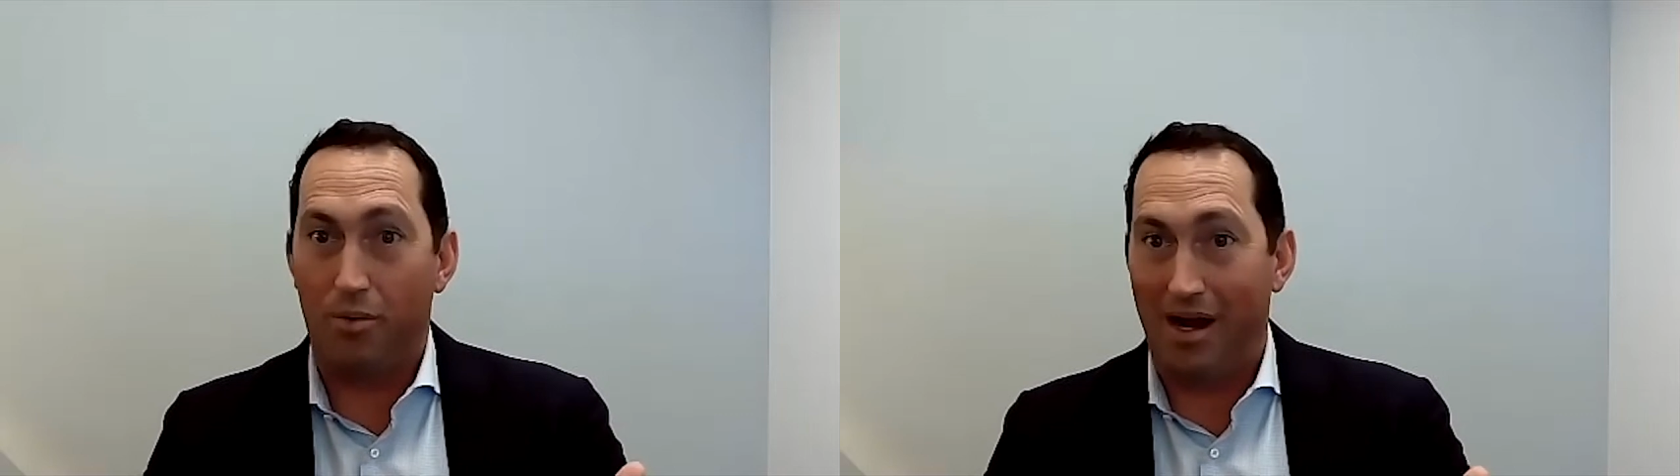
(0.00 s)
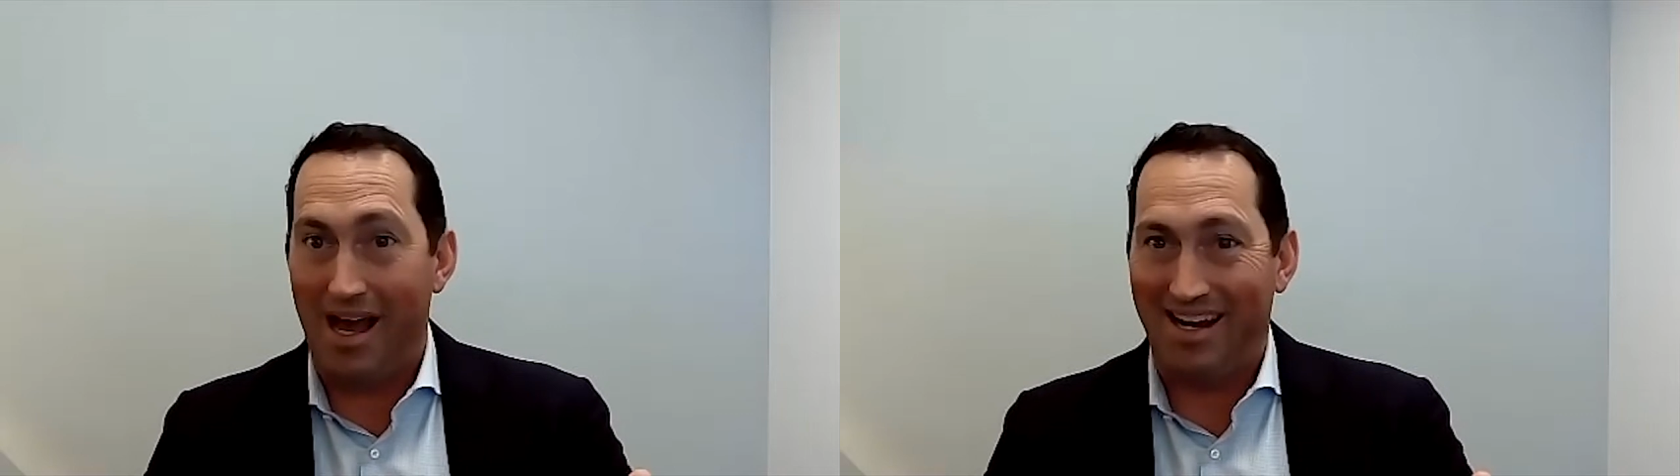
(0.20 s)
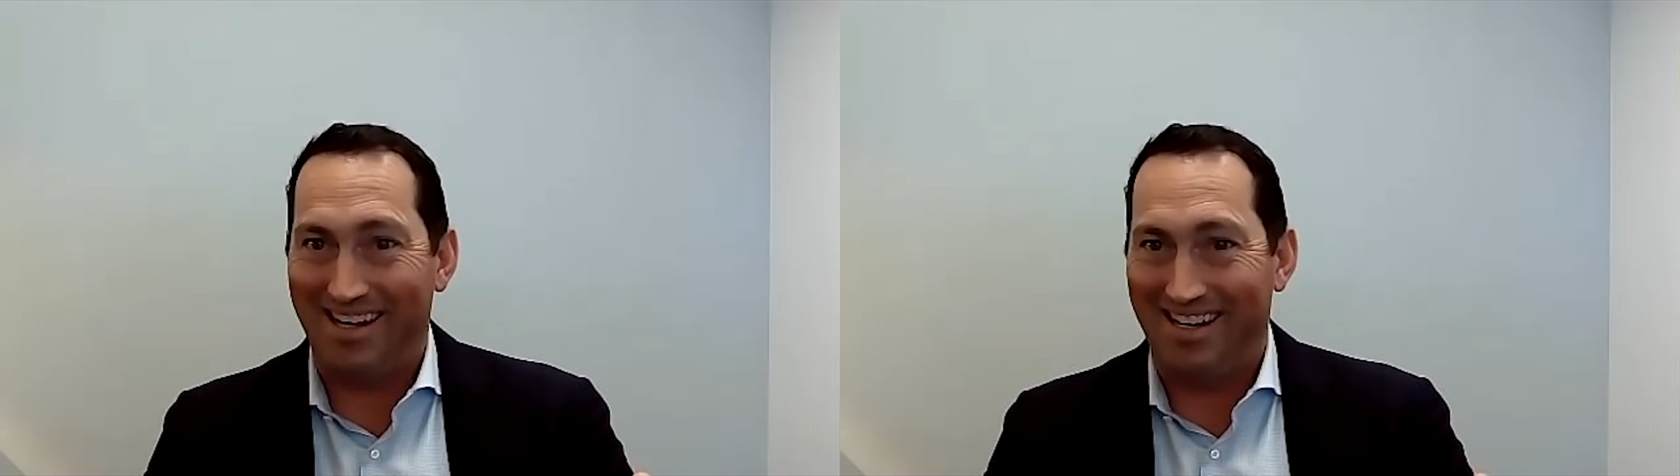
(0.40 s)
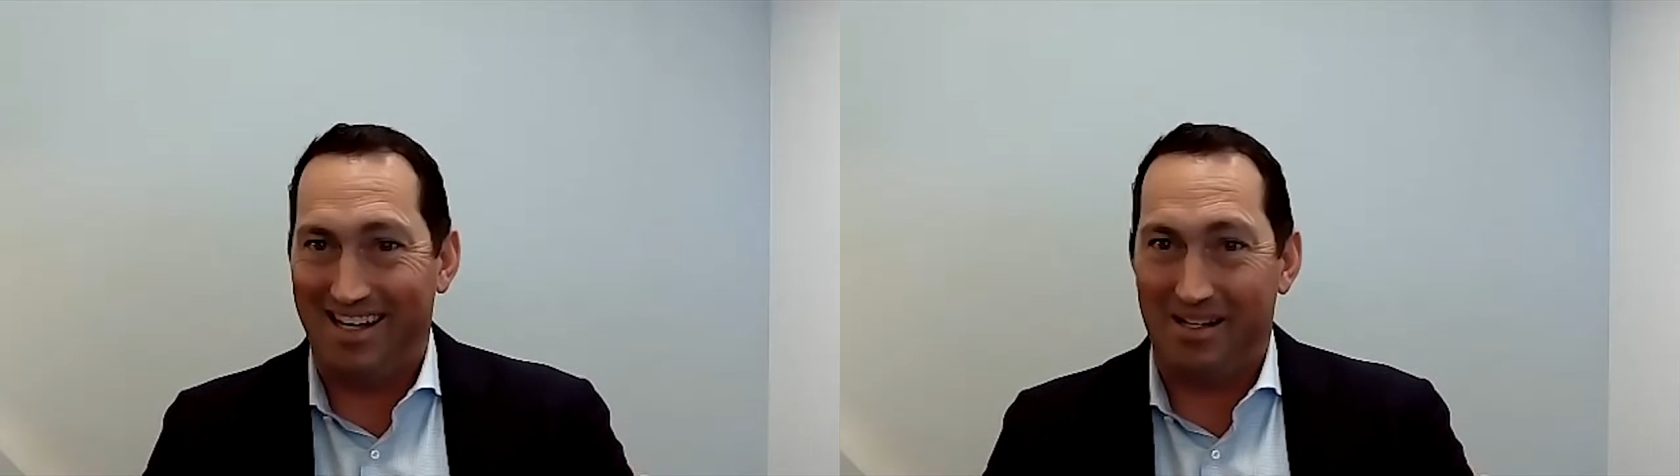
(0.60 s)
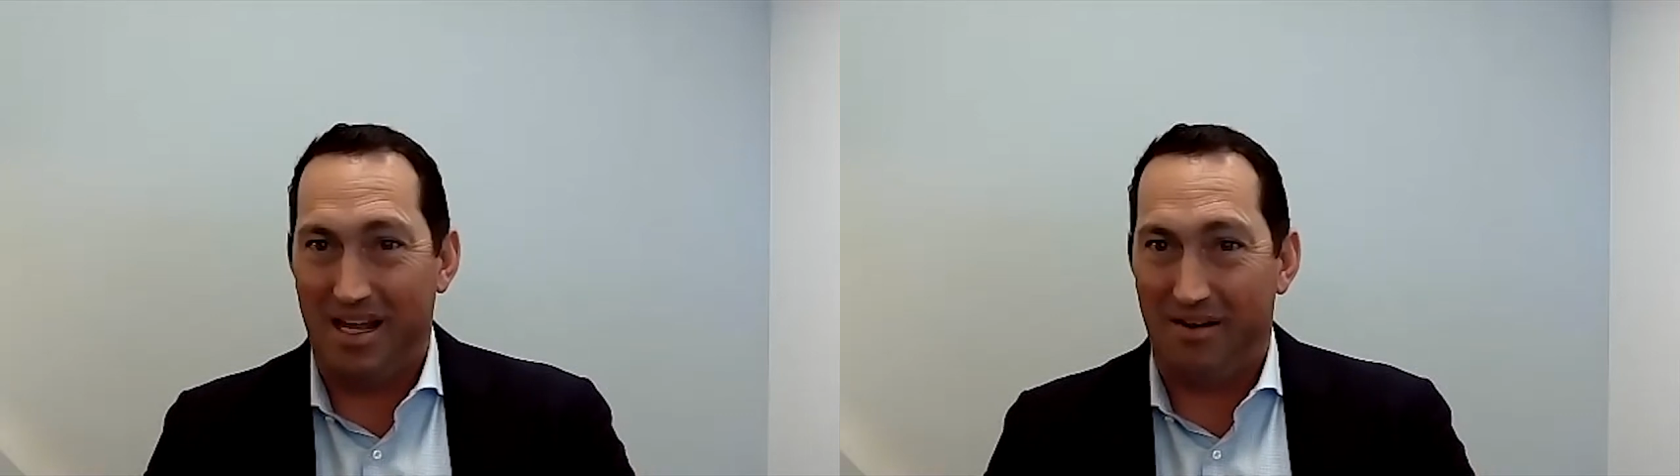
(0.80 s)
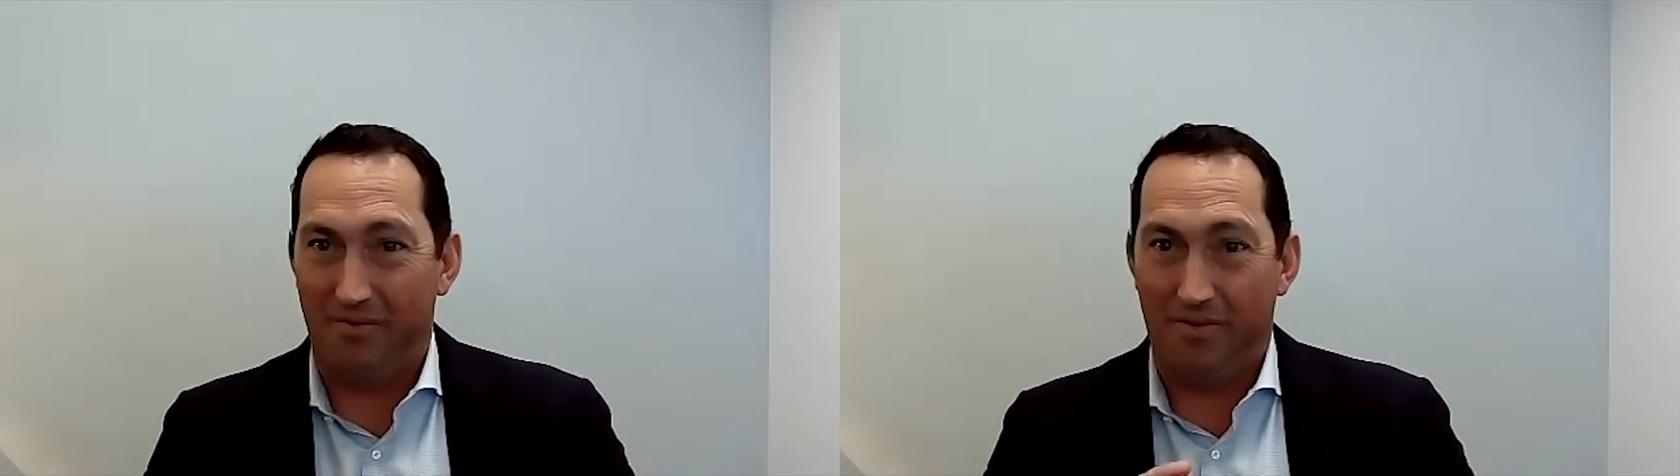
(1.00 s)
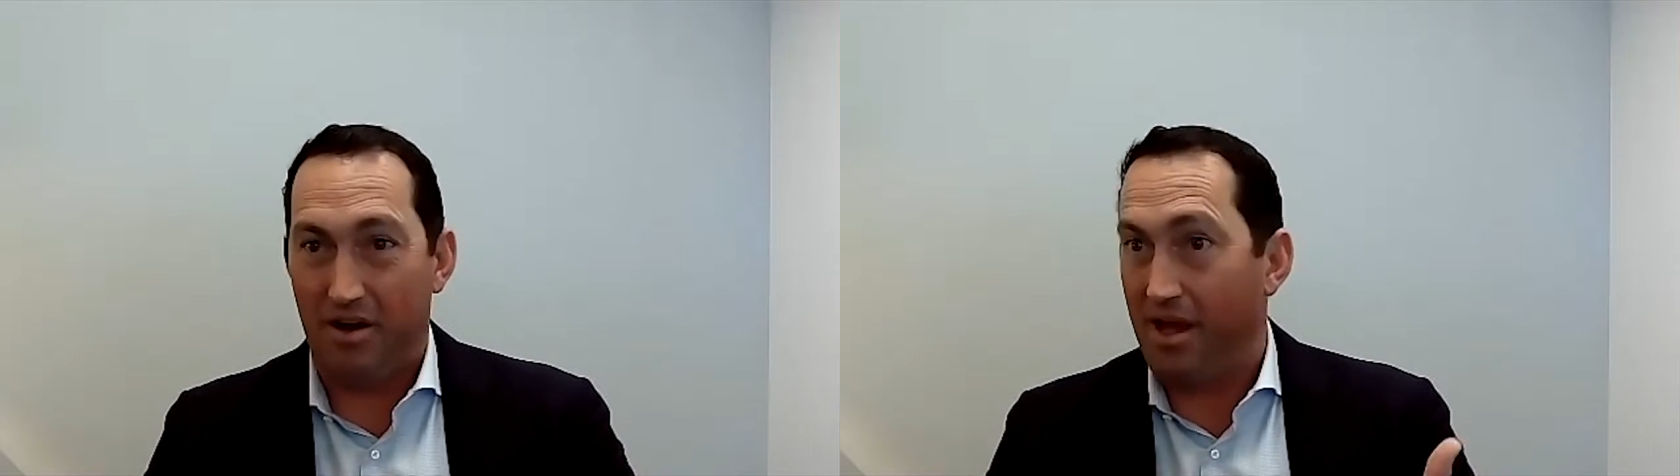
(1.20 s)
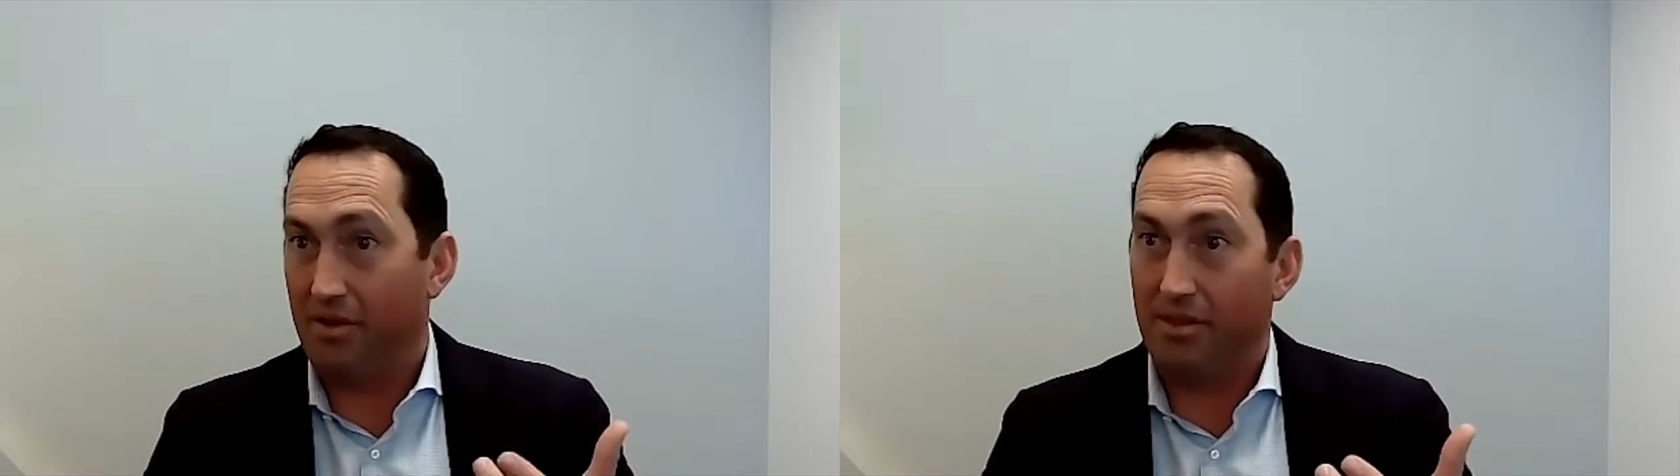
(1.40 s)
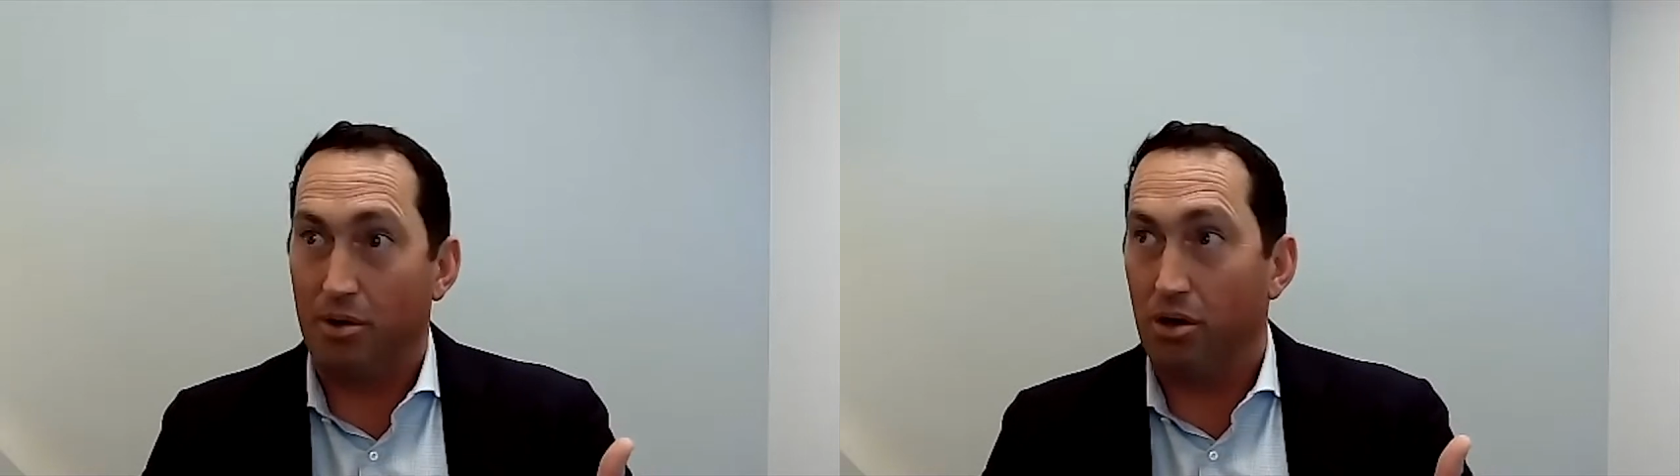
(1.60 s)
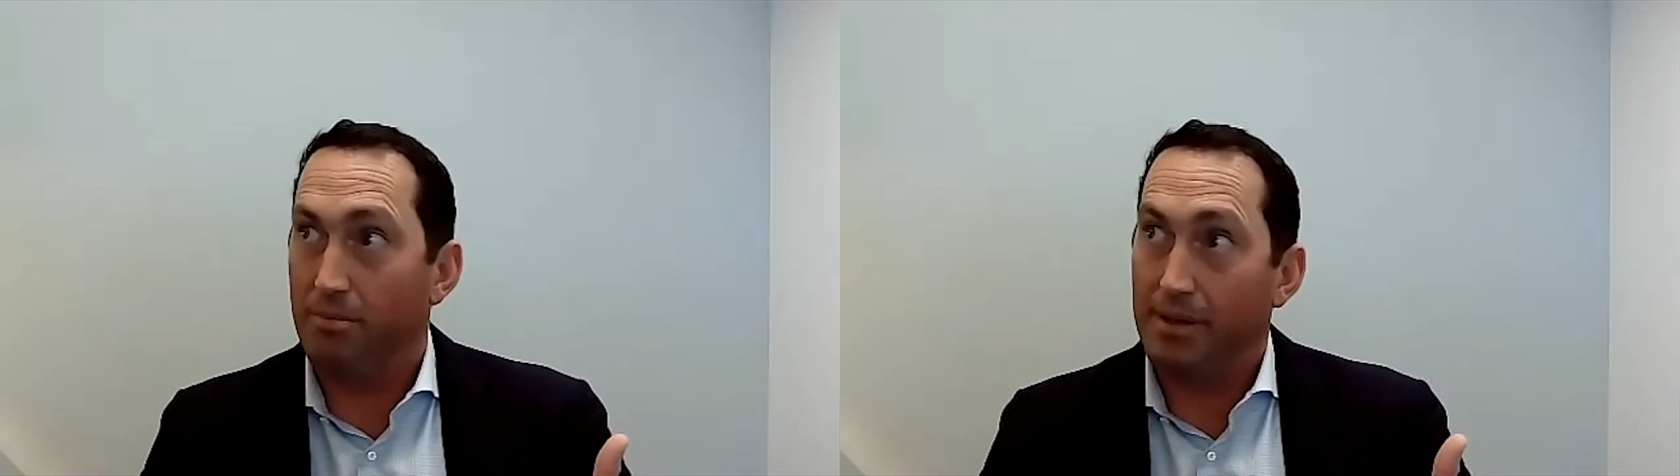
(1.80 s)
we're at it and fare down the
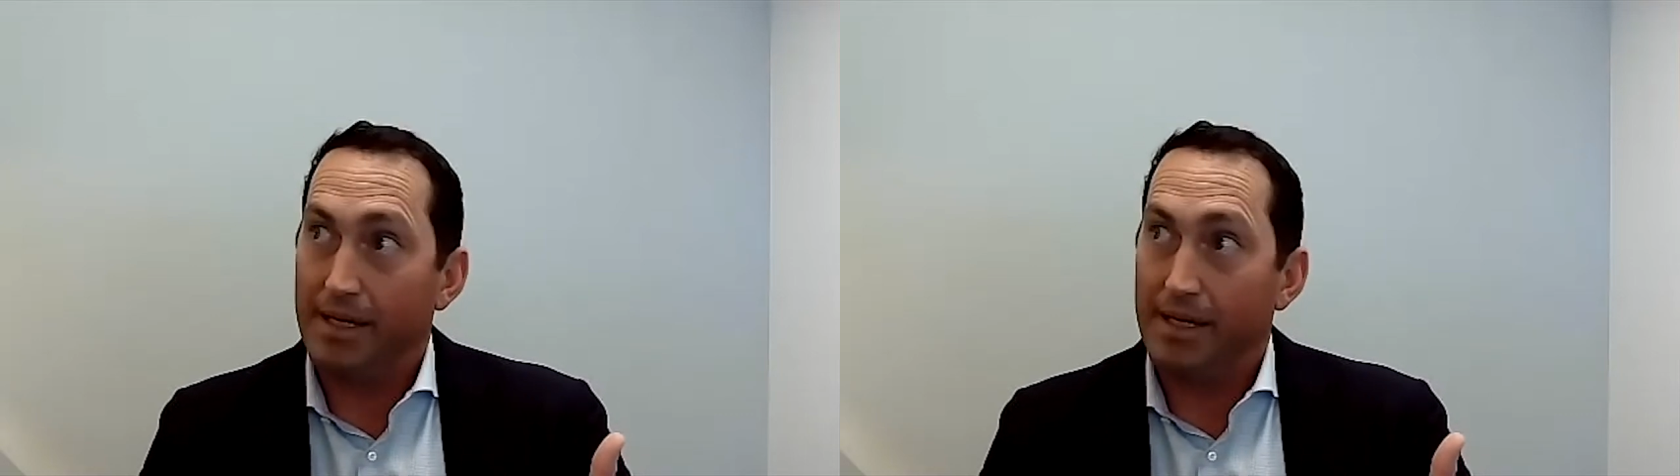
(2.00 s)
bulb.